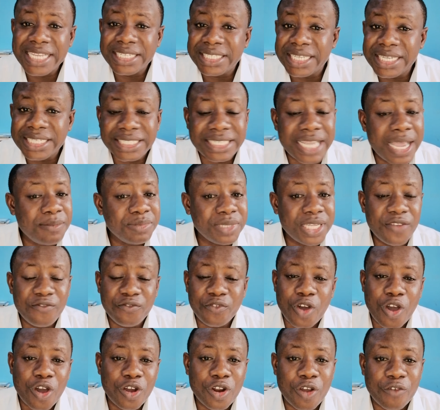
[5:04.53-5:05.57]
It's the same
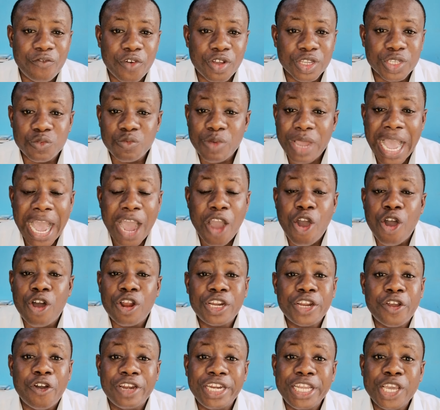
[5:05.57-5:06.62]
thing for all of us. We are
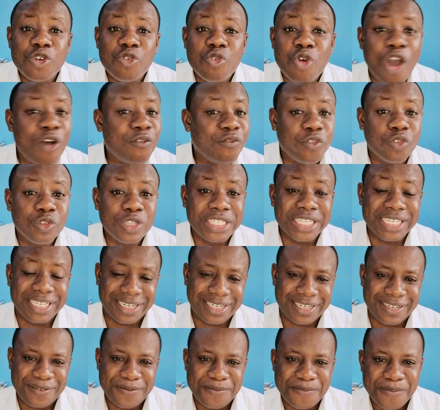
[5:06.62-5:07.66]
all on equal
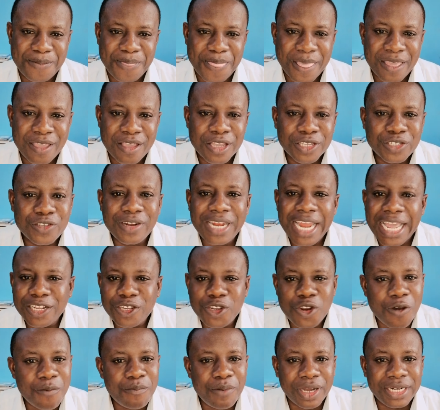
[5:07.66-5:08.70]
footing. So
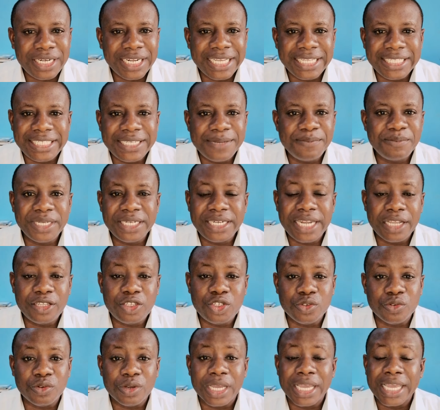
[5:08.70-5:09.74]
let nobody
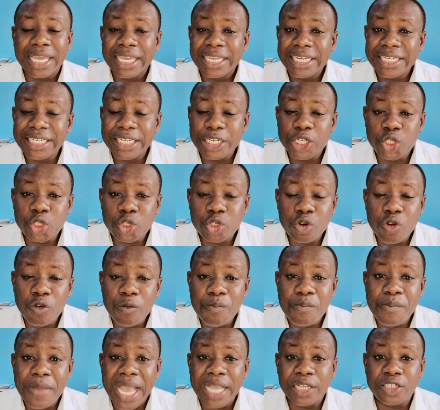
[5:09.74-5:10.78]
intimidate you. The
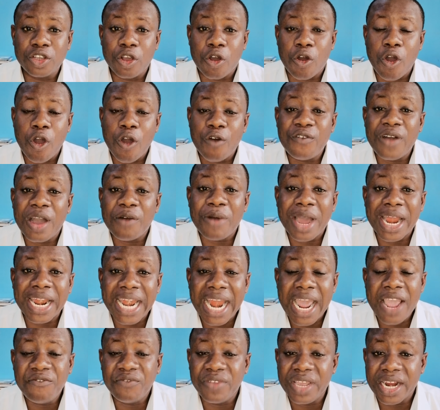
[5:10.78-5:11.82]
true measure of our
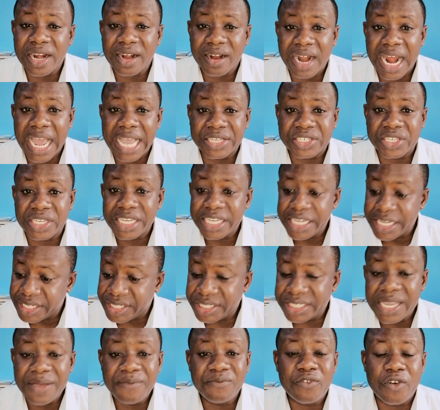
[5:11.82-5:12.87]
life in Christ
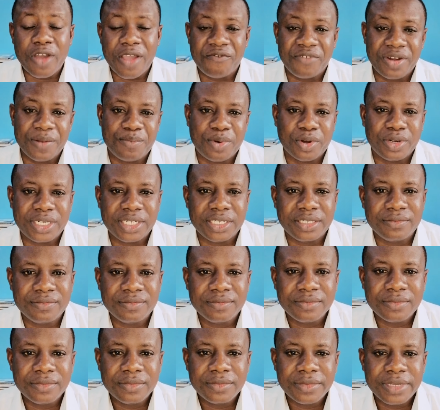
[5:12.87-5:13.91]
is same for everybody.
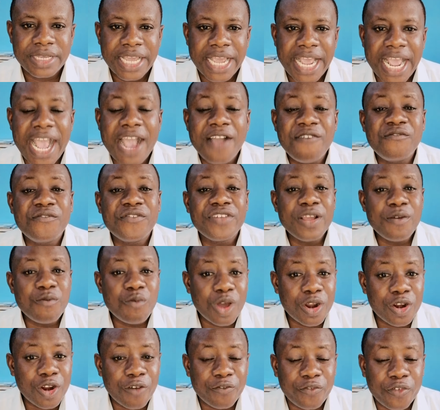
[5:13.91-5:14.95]
Every
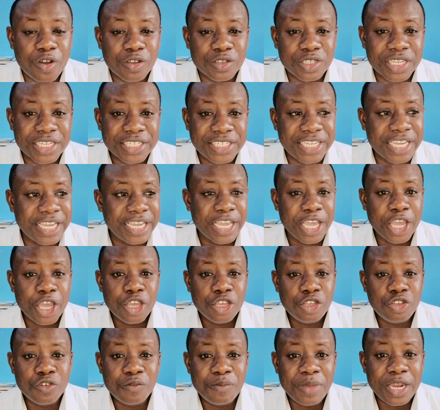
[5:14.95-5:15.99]
one of us. See,
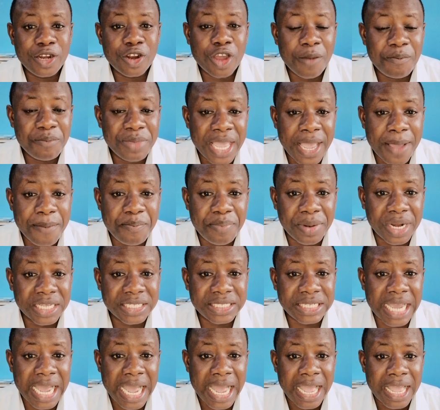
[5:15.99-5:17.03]
you may not be a
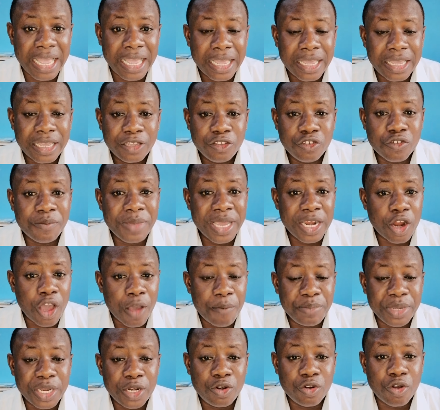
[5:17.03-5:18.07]
preacher. You may
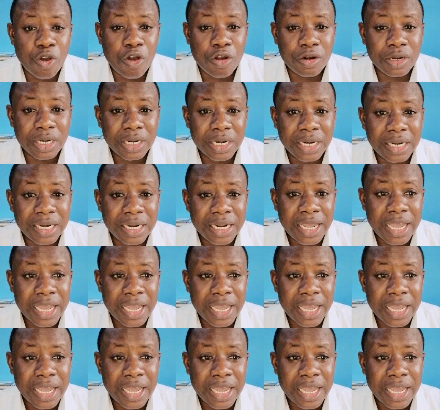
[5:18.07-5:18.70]
not be known.